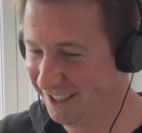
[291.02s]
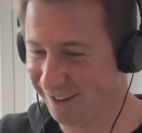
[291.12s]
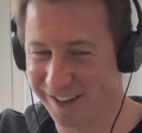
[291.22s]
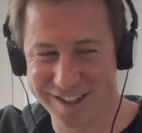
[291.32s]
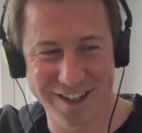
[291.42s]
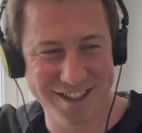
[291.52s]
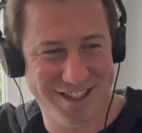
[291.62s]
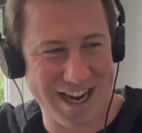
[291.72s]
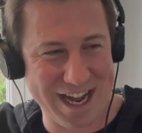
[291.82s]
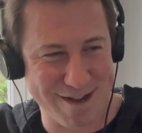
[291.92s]
so a good
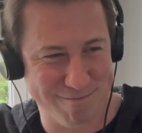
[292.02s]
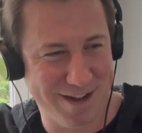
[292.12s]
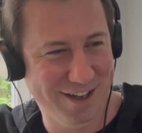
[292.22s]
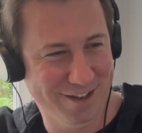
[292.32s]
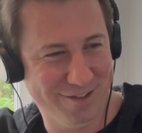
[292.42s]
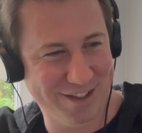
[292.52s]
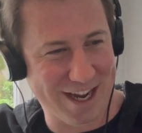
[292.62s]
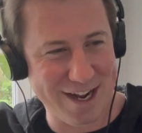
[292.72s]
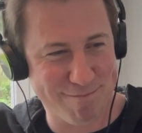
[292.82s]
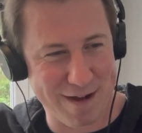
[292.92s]
time was
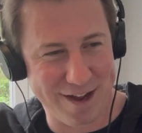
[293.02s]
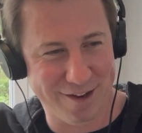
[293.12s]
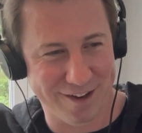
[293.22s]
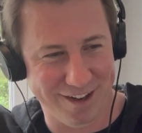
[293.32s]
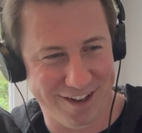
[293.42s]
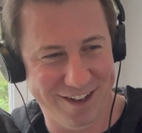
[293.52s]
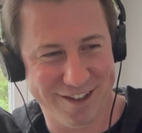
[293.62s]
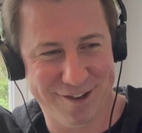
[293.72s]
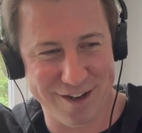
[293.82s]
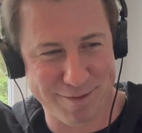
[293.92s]
had by all. A
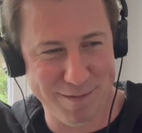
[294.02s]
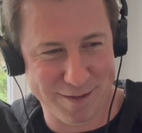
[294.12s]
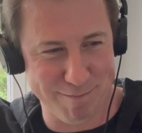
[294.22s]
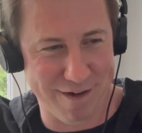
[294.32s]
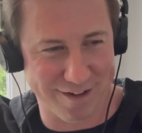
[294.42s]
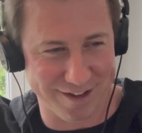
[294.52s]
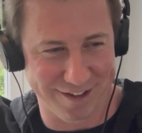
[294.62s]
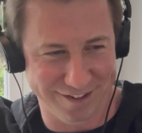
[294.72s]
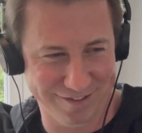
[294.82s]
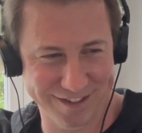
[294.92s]
Christmas
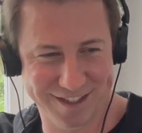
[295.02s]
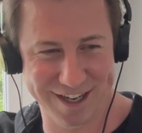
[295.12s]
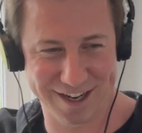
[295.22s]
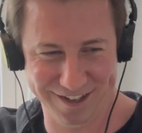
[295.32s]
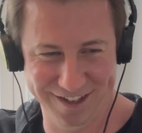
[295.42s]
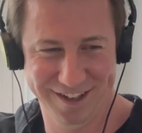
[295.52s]
miracle was time.